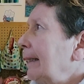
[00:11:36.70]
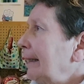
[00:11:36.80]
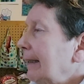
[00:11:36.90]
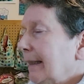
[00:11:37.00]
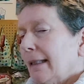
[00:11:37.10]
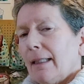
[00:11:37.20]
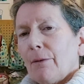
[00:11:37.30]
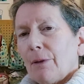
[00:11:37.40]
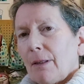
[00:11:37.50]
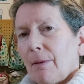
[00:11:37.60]
And then I
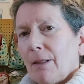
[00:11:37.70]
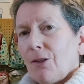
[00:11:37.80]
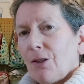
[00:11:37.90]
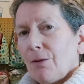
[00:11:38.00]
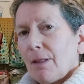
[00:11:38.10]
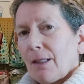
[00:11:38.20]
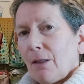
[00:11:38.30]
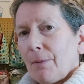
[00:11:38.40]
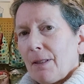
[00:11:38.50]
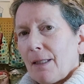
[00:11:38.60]
think what I might do is
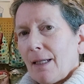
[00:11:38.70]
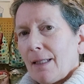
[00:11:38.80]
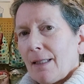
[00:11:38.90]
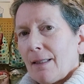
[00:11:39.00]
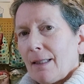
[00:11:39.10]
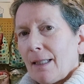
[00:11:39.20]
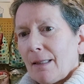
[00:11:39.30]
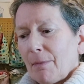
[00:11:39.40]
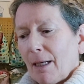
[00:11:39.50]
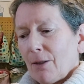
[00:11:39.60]
go upstairs and get
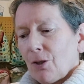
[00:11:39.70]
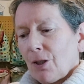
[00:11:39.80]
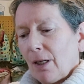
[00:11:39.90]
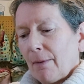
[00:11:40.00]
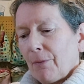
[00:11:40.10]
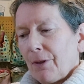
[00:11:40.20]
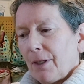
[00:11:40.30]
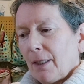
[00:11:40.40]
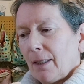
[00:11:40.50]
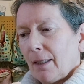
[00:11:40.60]
some couch time with
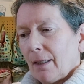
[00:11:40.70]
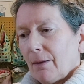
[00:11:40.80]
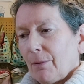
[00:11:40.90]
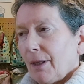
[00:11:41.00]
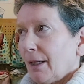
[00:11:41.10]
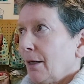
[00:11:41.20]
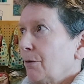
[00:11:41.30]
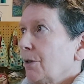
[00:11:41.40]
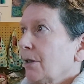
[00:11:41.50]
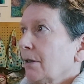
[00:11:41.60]
the
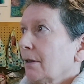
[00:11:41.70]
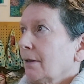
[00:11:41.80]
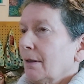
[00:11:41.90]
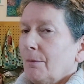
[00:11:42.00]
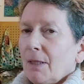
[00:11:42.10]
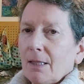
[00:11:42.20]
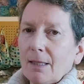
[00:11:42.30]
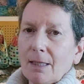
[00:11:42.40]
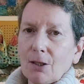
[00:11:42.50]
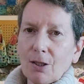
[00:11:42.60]
coat.
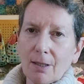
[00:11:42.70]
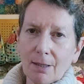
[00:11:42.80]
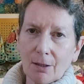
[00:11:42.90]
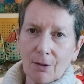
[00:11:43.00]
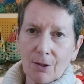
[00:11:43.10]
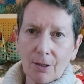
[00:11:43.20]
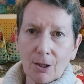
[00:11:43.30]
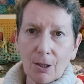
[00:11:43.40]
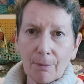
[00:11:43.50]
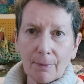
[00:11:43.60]
Mr. Stitches has gone to
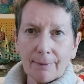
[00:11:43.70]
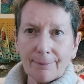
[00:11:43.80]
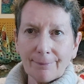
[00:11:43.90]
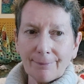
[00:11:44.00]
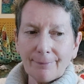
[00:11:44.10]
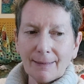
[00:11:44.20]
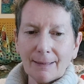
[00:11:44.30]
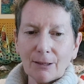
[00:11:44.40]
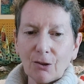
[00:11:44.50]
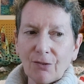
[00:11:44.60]
the gym.
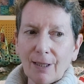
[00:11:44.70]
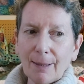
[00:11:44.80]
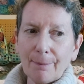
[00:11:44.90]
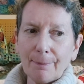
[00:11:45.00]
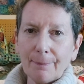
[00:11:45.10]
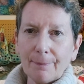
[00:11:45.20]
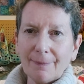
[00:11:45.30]
Good for him.